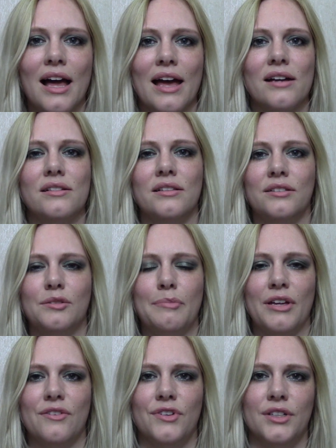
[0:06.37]
I had a little
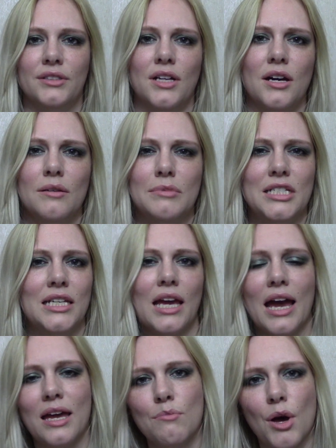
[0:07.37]
bit of an Urban
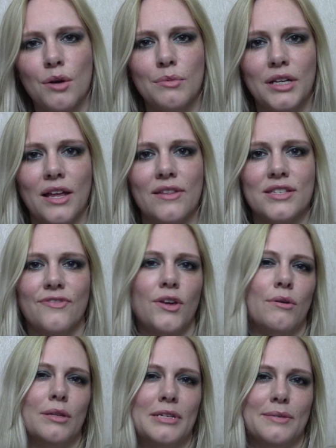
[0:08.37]
Decay moment and there's a
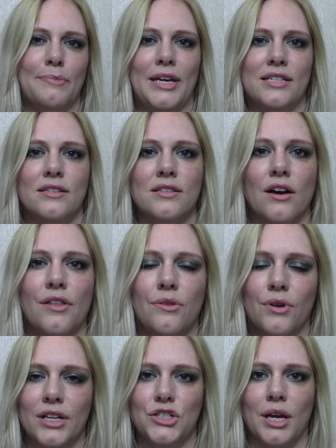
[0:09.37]
few other bits and pieces that I
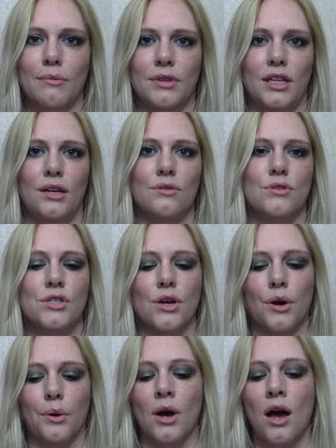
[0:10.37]
thought I'd share with you,
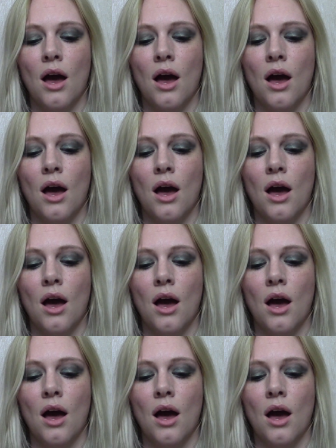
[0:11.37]
so